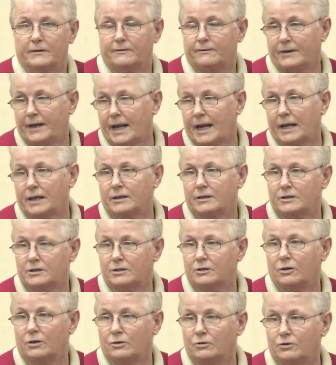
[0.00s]
van
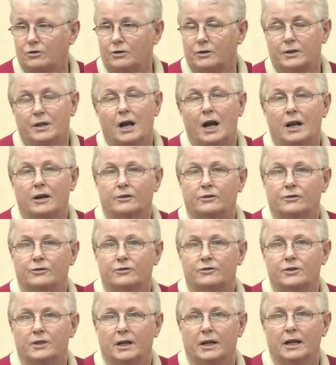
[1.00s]
to go to the
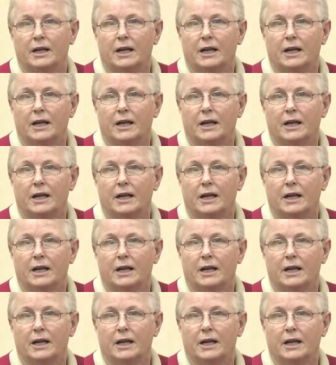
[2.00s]
doctors.